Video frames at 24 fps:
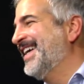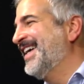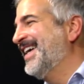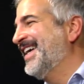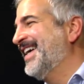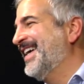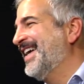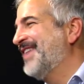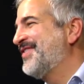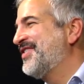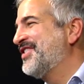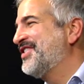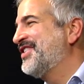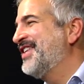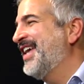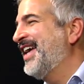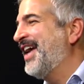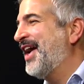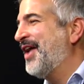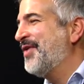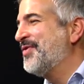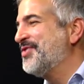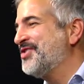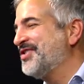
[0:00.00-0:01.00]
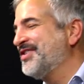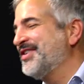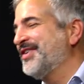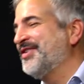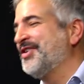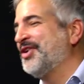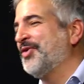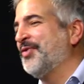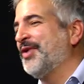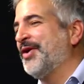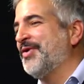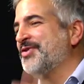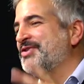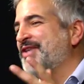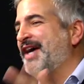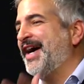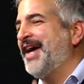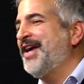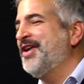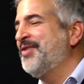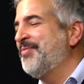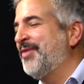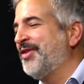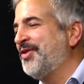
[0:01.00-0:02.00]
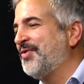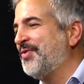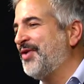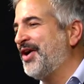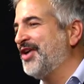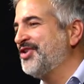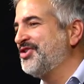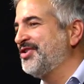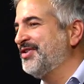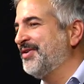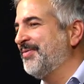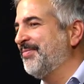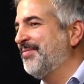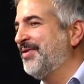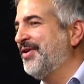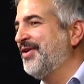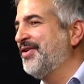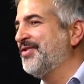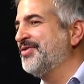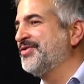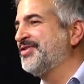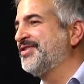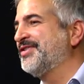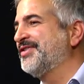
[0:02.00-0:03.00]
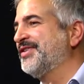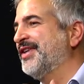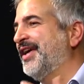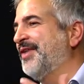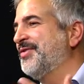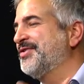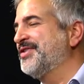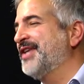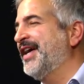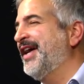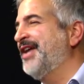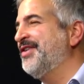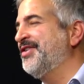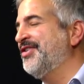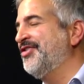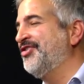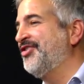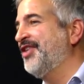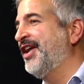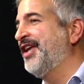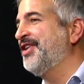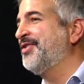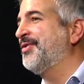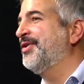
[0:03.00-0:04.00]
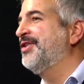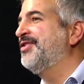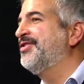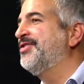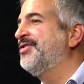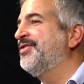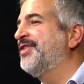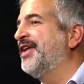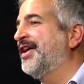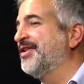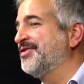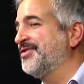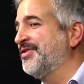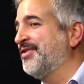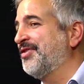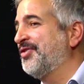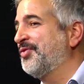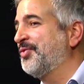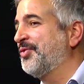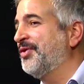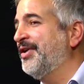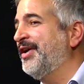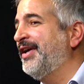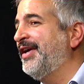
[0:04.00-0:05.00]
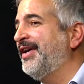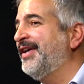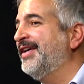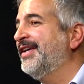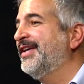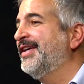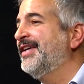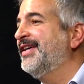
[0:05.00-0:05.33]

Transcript: I have to say, when I was hired by the Washington Post, I was hired in January 2003,